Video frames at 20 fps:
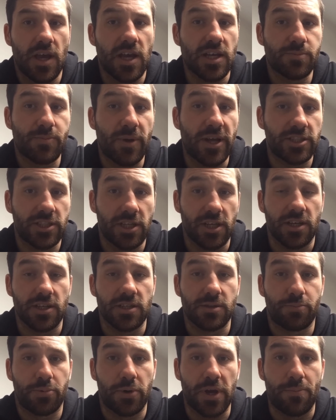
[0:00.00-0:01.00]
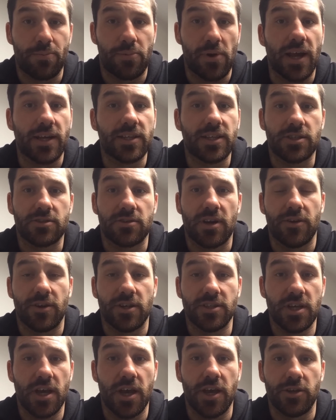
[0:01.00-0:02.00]
Yeah, especially because pre-practice
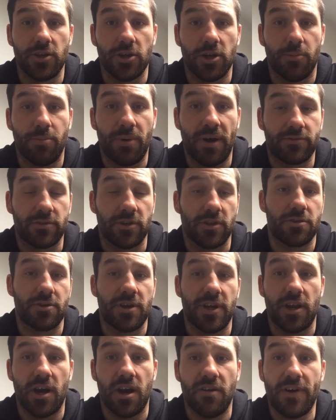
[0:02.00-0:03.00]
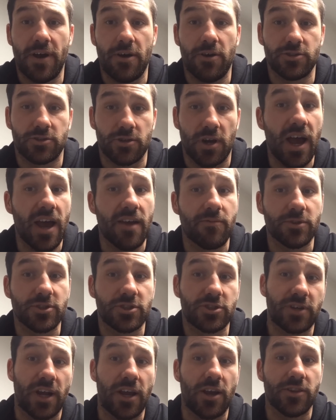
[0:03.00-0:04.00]
round I turned up after a 3.5 hour drive and
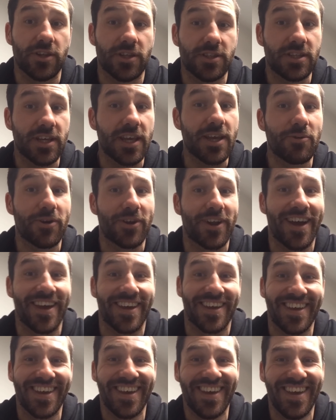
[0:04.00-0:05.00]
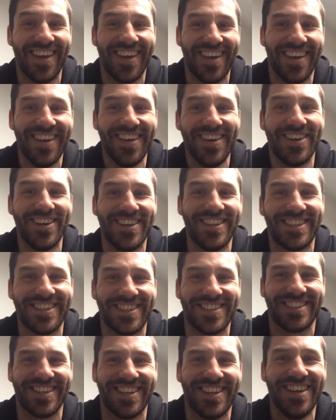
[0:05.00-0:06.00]
was straight on the tee, wasn't I?
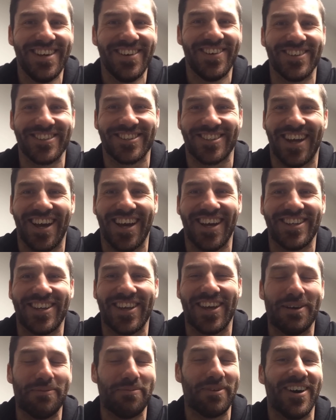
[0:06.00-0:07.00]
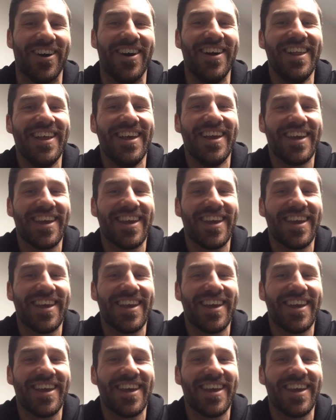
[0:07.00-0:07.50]
Wasn't ideal, but